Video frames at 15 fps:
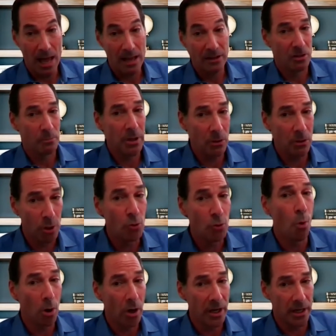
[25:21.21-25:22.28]
and to be
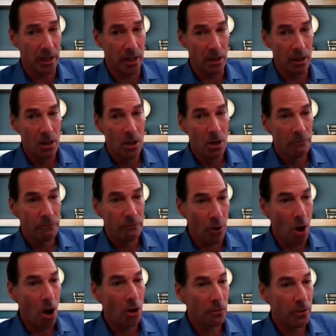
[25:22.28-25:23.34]
rewarded for
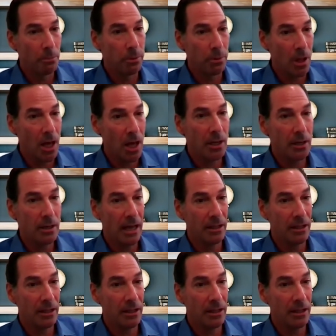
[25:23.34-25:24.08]
all the blood